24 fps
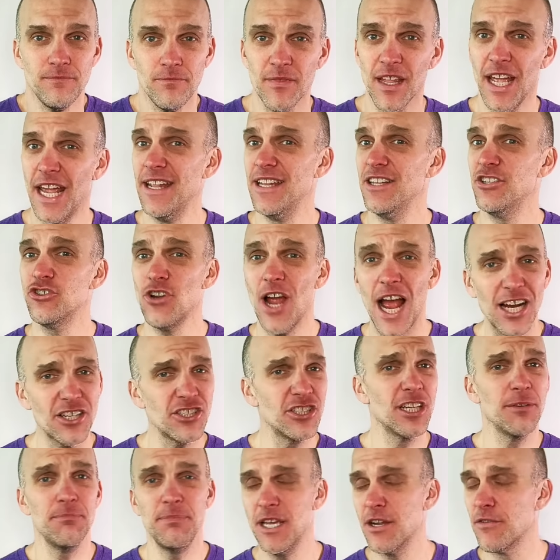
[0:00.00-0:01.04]
And traction
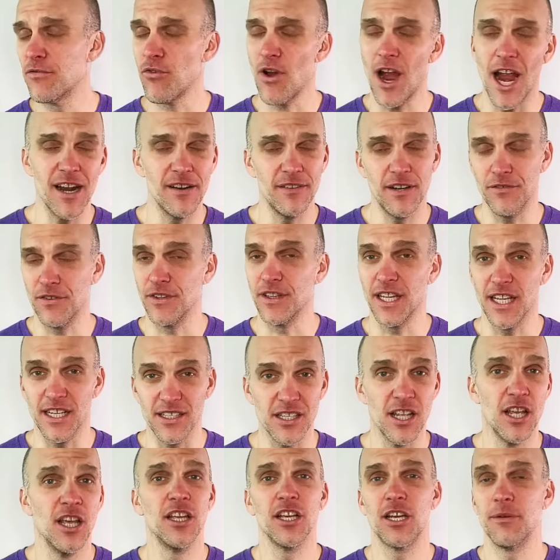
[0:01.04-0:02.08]
could be a variety of different things.
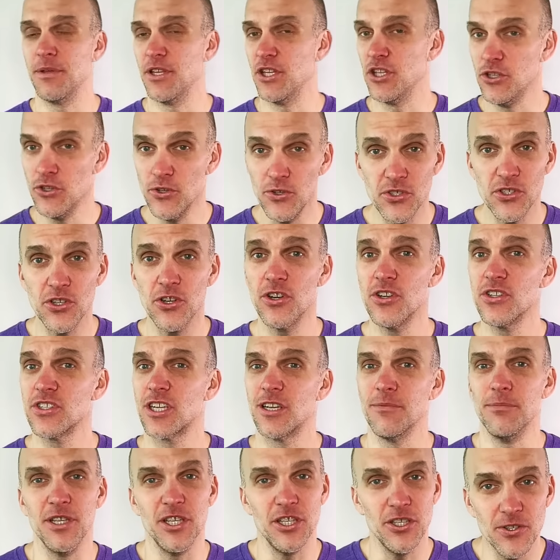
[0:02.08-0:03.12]
It could be users, could
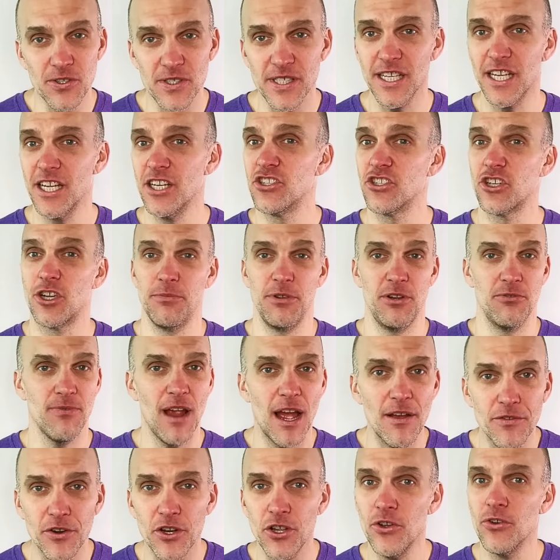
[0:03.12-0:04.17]
be usage, could be
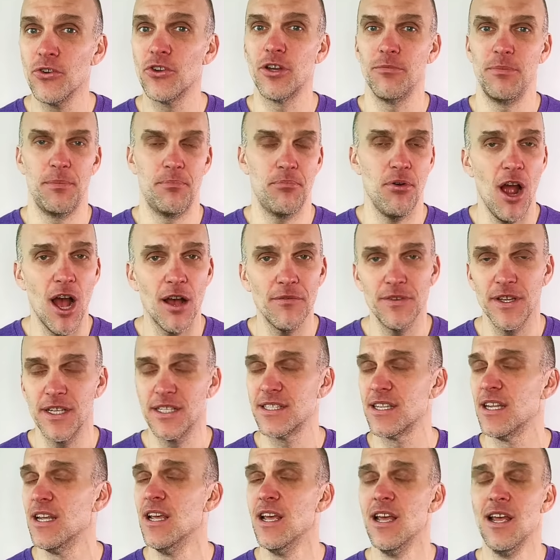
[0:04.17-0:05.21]
revenue, could be profits,
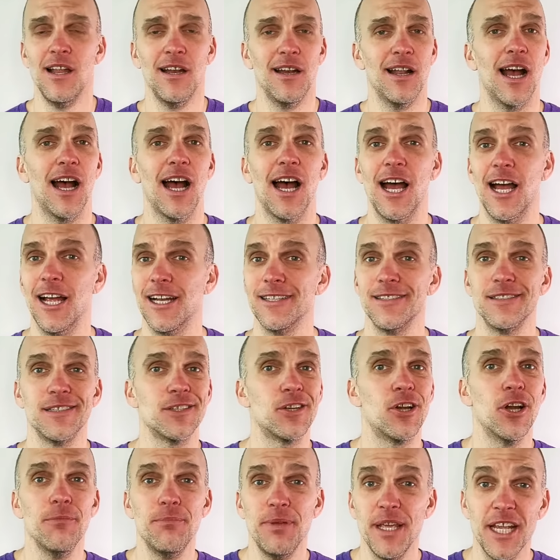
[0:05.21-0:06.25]

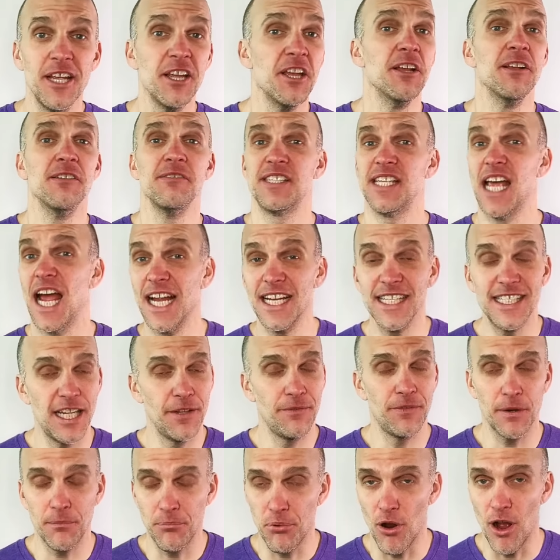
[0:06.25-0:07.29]
could be
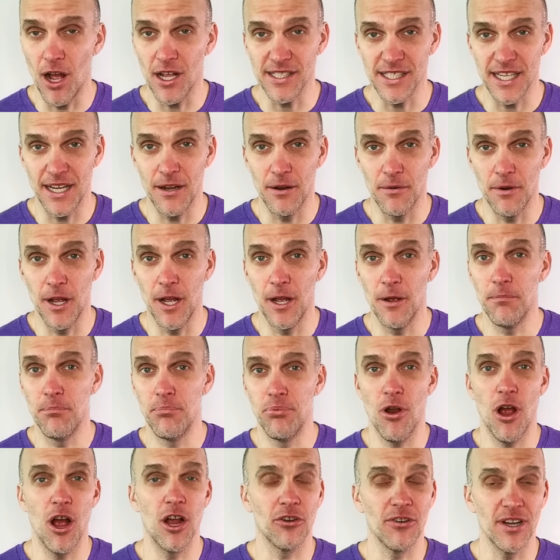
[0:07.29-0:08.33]
scientific
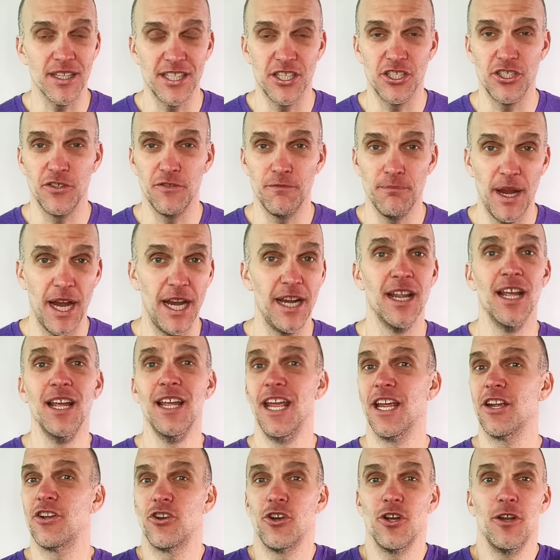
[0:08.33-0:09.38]
progress that you've made.
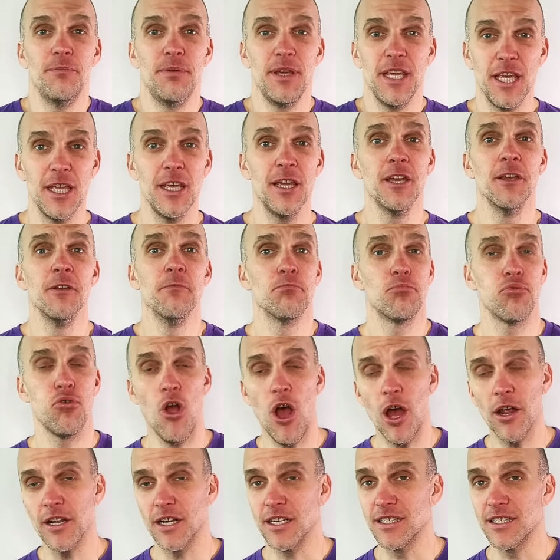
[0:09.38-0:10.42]
It could be
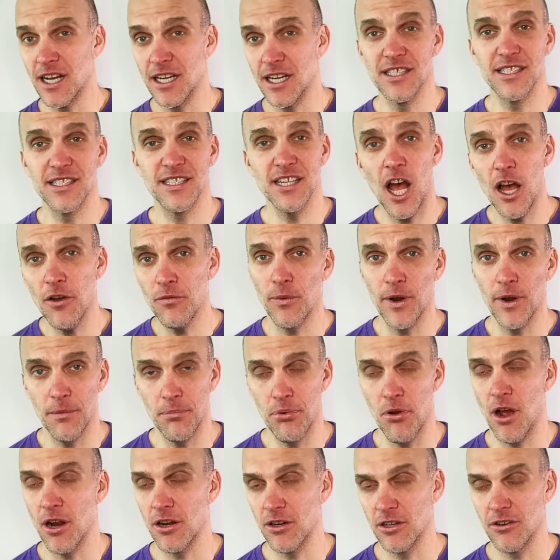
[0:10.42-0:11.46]
product on software
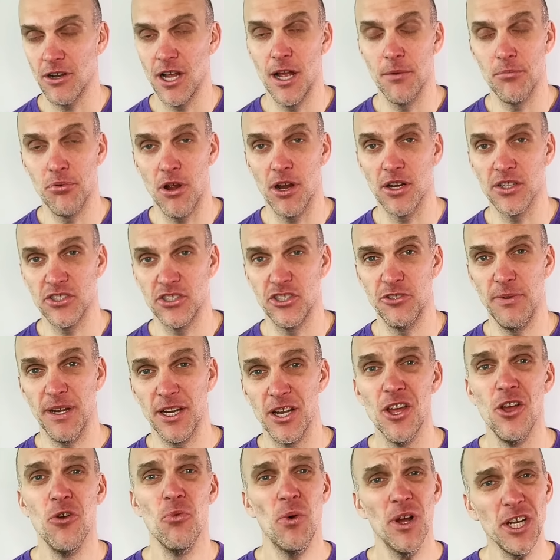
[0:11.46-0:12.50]
progress that you made.
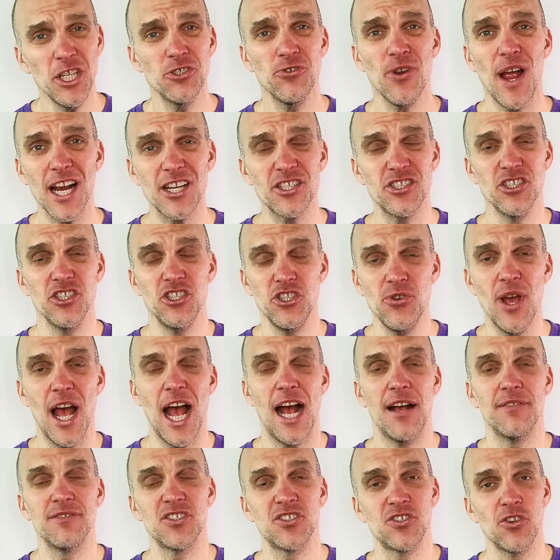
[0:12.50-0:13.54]
What traction do you
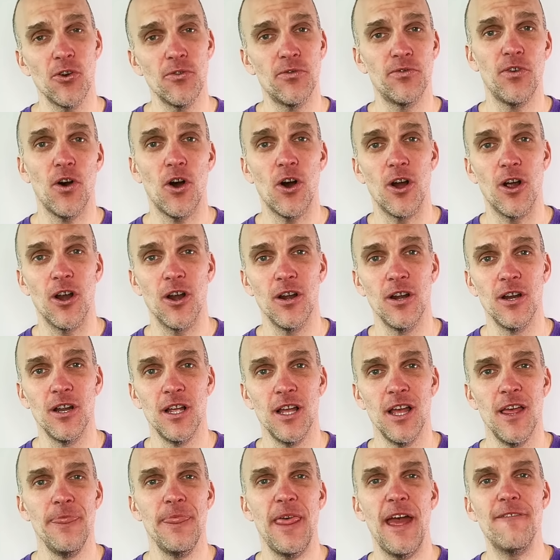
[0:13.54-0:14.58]
have so far
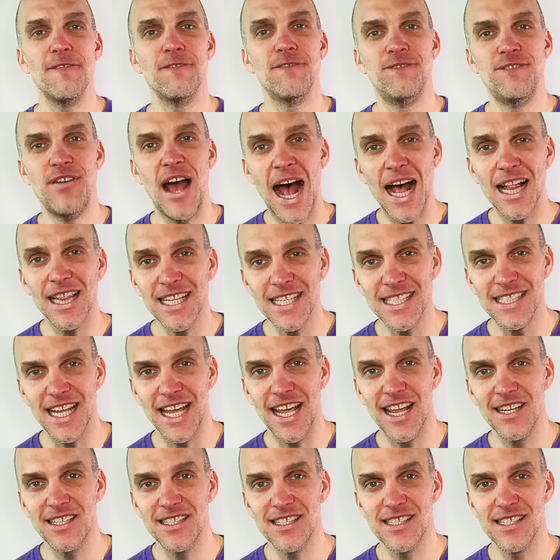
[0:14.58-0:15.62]
that
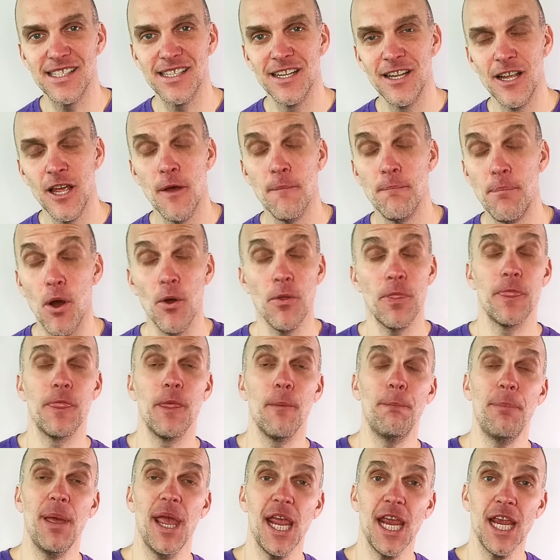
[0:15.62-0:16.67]
validates both the
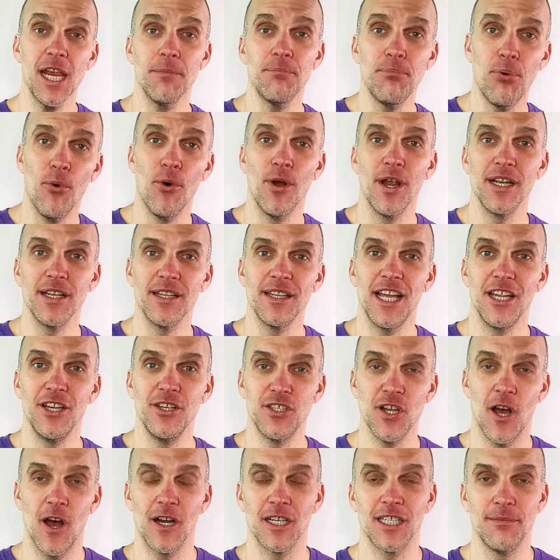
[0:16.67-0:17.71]
pain point that you
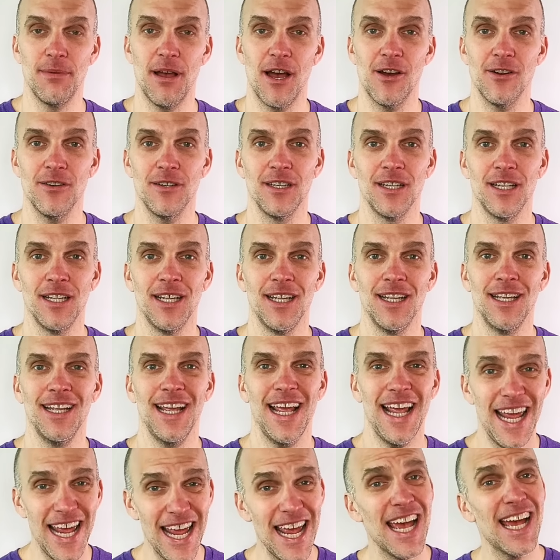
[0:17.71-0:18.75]
talked about
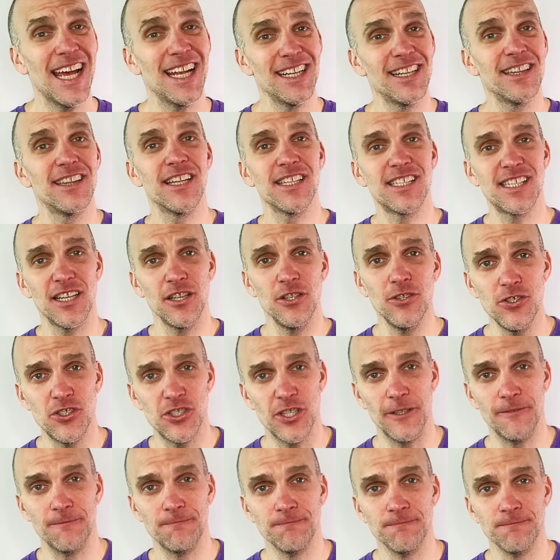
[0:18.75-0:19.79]
and the
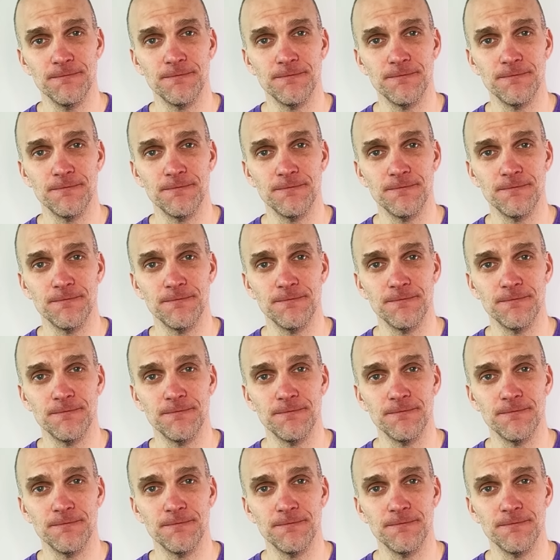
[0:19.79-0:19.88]
solution?